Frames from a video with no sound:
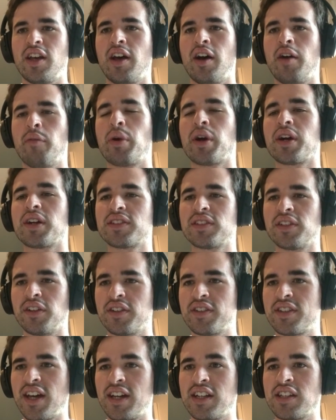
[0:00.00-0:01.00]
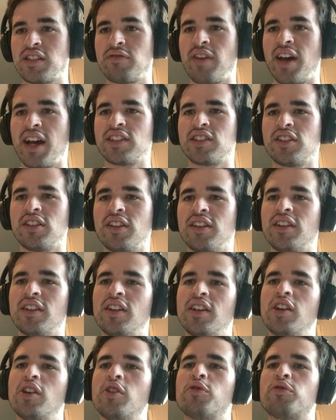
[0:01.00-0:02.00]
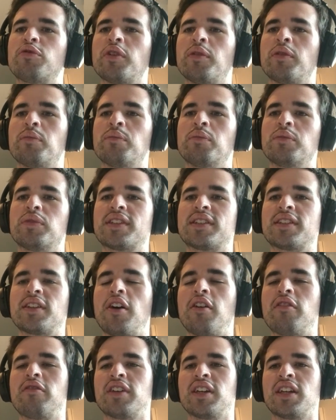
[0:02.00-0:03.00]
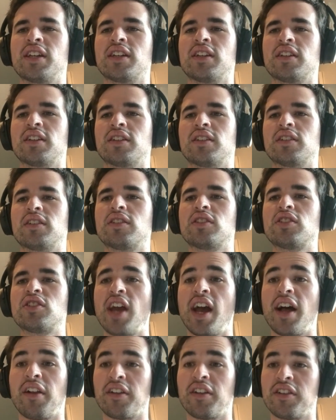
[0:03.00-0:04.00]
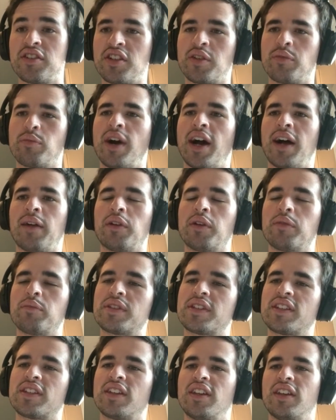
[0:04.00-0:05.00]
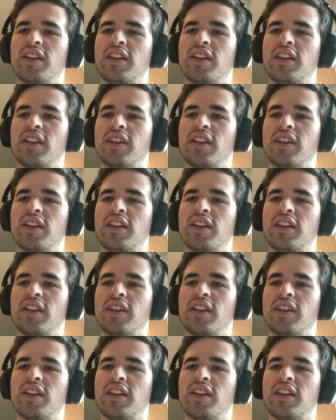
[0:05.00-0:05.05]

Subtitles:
a personal satisfaction from solving challenging problems.